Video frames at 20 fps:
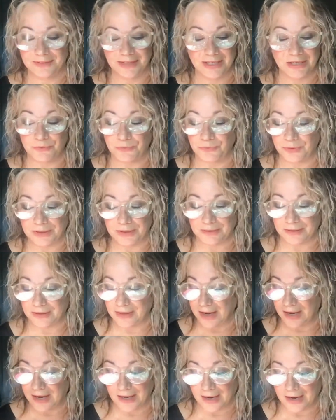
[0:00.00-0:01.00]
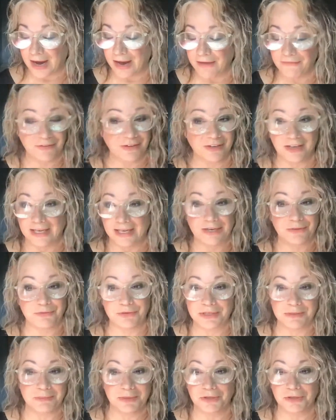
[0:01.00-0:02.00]
it, it, I feel like it
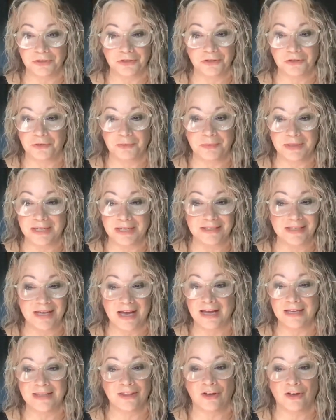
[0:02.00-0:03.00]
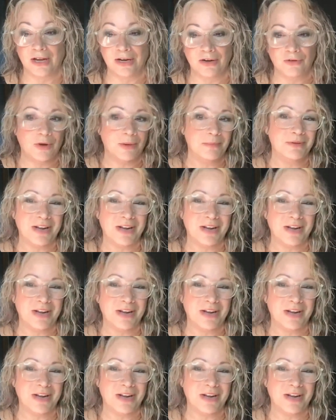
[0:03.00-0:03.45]
was a miracle because I thought, oh, I'm